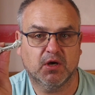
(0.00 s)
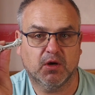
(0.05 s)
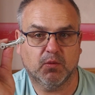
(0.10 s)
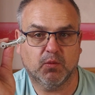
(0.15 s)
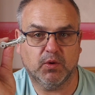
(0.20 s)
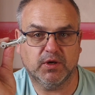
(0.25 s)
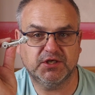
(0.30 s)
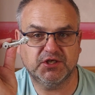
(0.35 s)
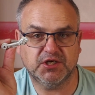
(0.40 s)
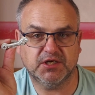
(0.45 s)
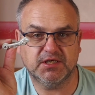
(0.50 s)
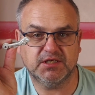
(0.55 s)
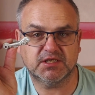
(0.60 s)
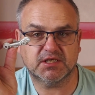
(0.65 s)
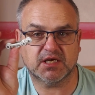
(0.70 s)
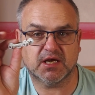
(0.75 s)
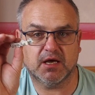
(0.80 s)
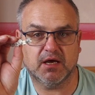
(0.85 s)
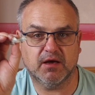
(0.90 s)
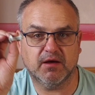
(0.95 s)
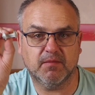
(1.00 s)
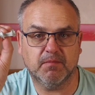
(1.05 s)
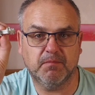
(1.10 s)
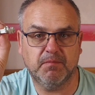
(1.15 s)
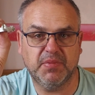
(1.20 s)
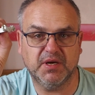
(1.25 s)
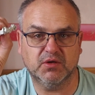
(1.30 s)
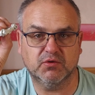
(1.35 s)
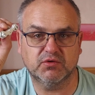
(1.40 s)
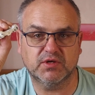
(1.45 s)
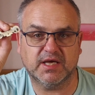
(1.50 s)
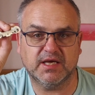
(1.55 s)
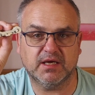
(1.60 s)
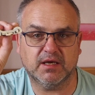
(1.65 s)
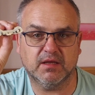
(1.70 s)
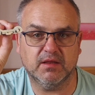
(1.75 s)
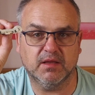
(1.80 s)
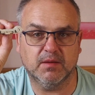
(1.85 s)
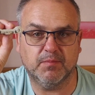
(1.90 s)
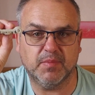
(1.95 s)
which is building
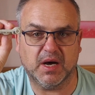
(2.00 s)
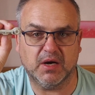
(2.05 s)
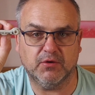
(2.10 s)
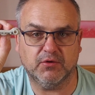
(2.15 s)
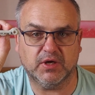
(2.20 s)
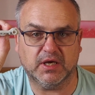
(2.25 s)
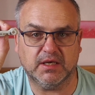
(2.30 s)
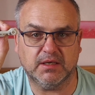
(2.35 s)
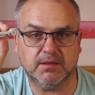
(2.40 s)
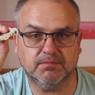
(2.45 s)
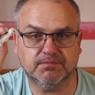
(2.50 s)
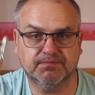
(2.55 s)
the bogey.